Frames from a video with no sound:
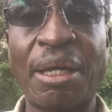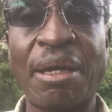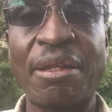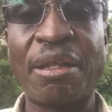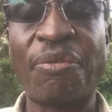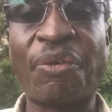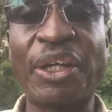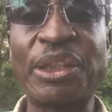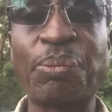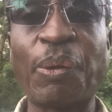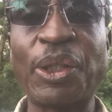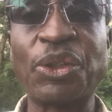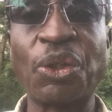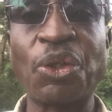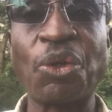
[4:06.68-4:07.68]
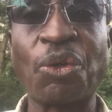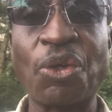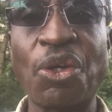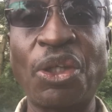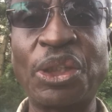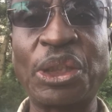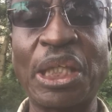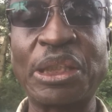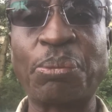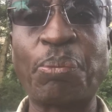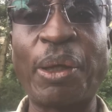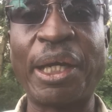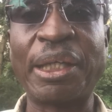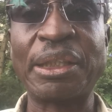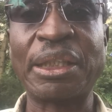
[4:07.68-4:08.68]
The first person you could not
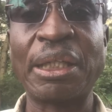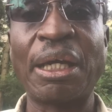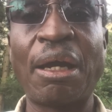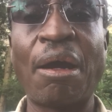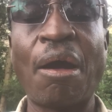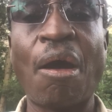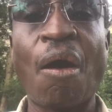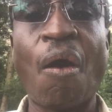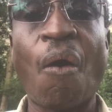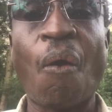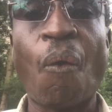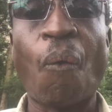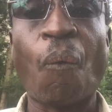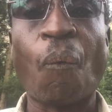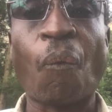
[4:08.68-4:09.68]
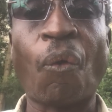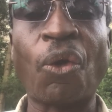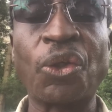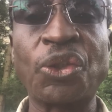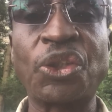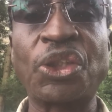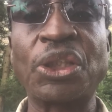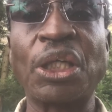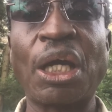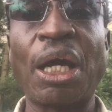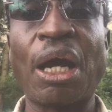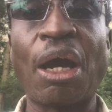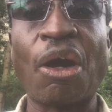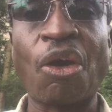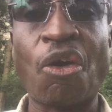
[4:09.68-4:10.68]
suspect was
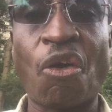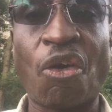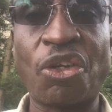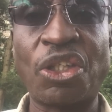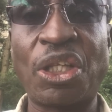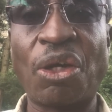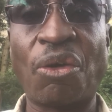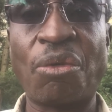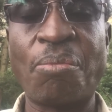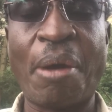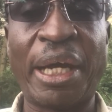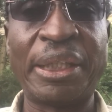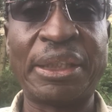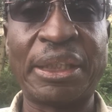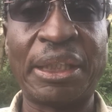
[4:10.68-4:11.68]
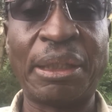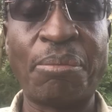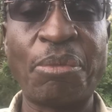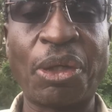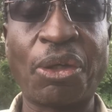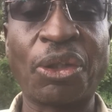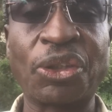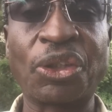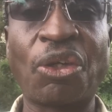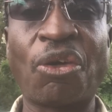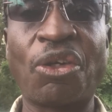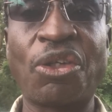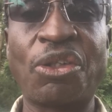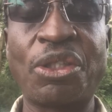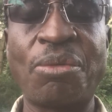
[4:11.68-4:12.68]
God the Almighty, because
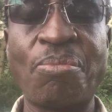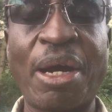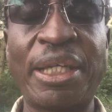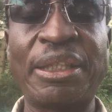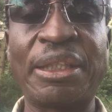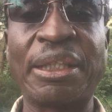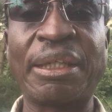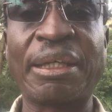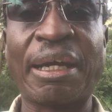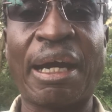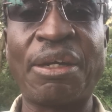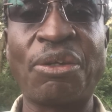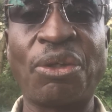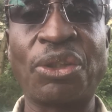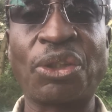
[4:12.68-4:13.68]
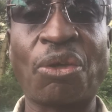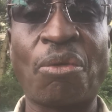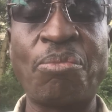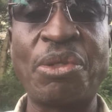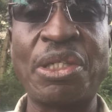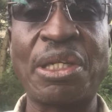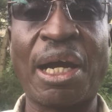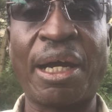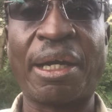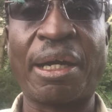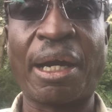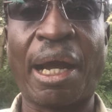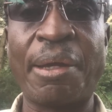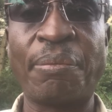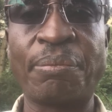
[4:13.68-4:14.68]
God Almighty cannot commit a
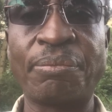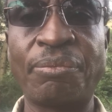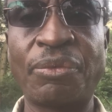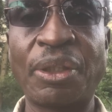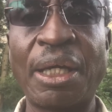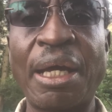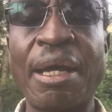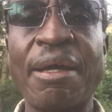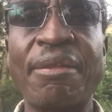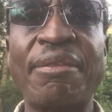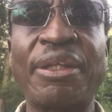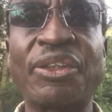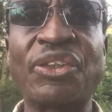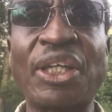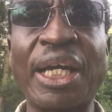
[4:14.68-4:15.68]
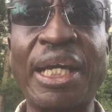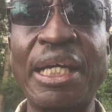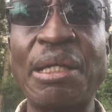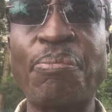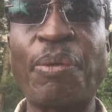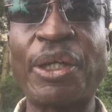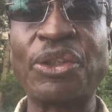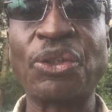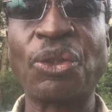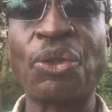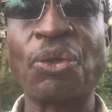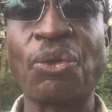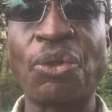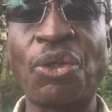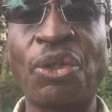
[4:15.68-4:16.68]
crime. The second person
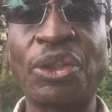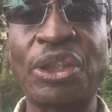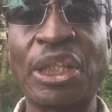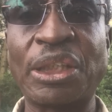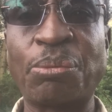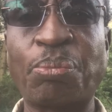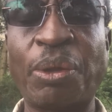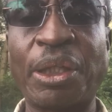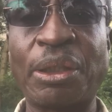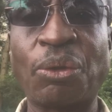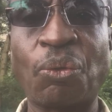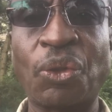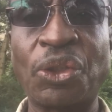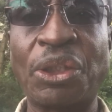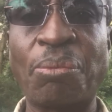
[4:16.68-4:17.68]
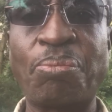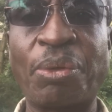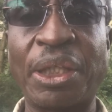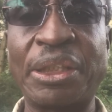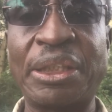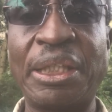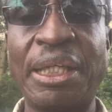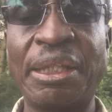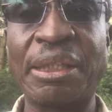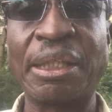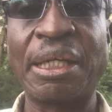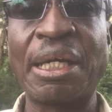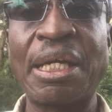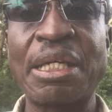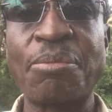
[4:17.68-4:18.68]
you could not suspect was the president,
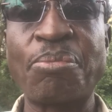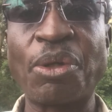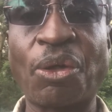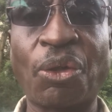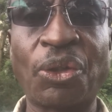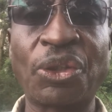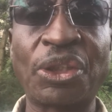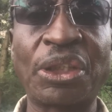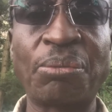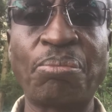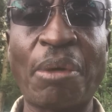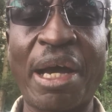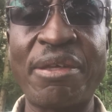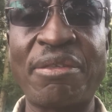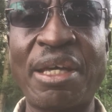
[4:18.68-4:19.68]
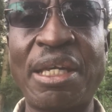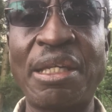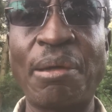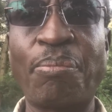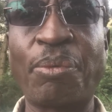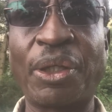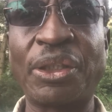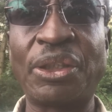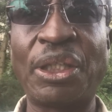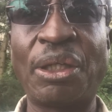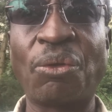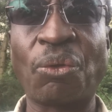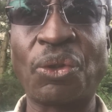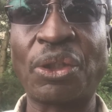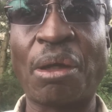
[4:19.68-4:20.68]
because by then the
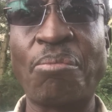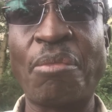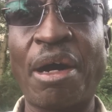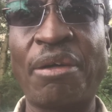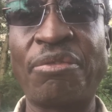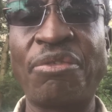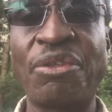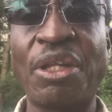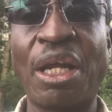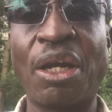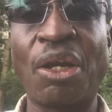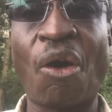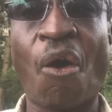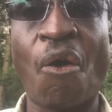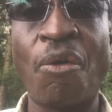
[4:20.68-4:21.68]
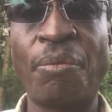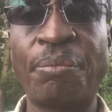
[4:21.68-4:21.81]
president was above the law.